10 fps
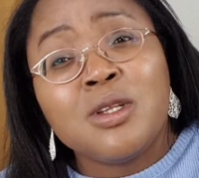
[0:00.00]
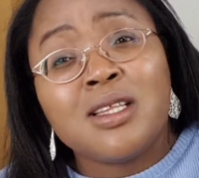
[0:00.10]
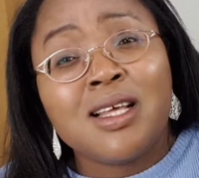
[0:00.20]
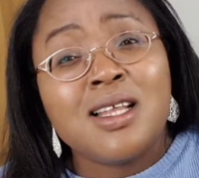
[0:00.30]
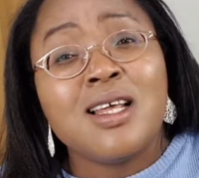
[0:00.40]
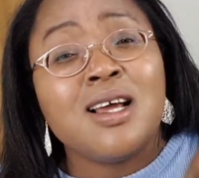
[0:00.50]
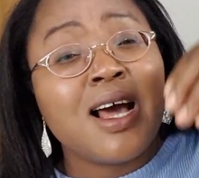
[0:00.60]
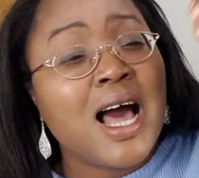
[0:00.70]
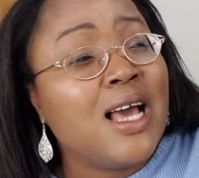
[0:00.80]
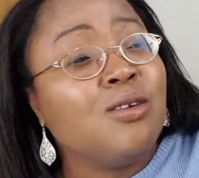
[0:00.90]
they tell them
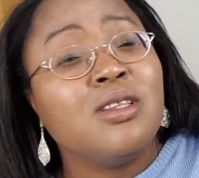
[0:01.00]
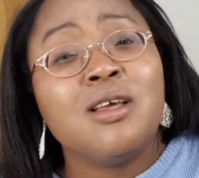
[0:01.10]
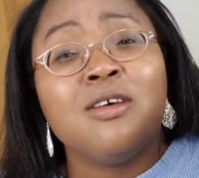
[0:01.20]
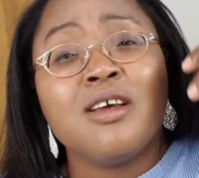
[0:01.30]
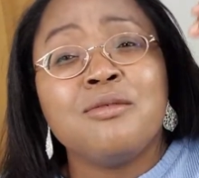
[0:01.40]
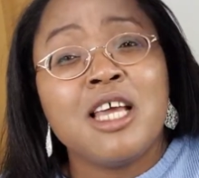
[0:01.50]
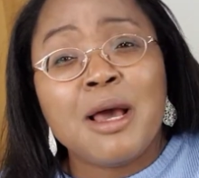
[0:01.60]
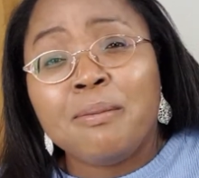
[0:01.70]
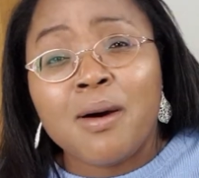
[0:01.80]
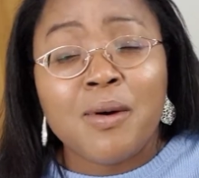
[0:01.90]
how you take
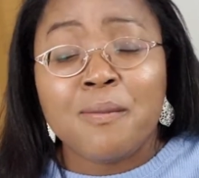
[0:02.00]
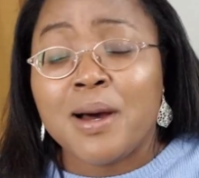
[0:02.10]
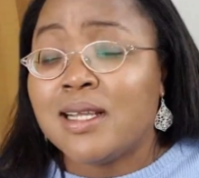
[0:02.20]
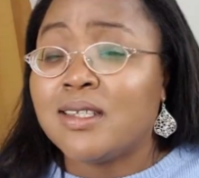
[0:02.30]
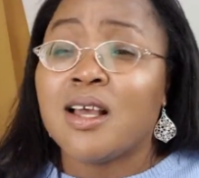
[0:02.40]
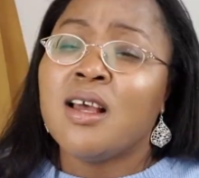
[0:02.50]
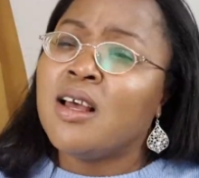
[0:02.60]
get power past them.